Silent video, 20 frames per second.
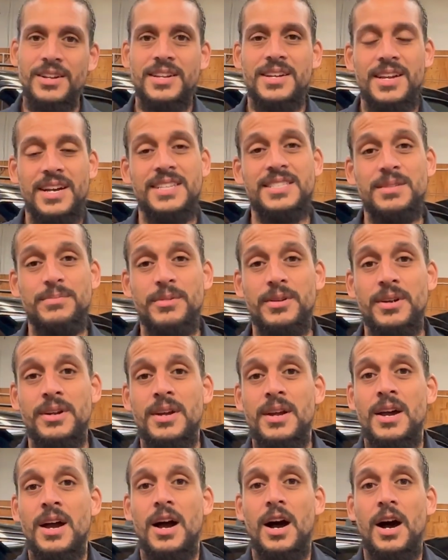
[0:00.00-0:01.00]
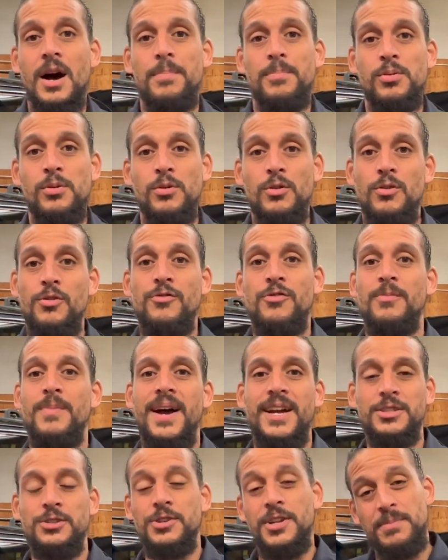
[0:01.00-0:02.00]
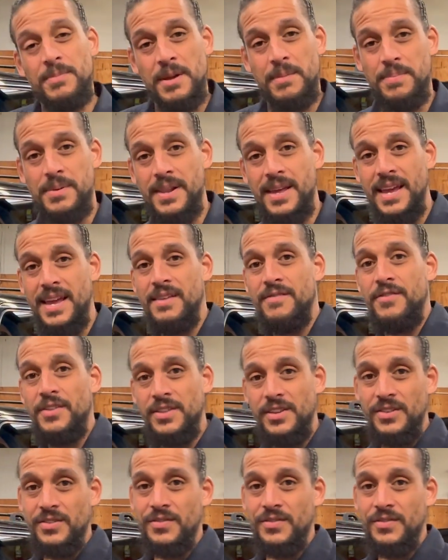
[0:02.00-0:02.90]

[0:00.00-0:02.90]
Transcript: the customer approved my treatment plan for this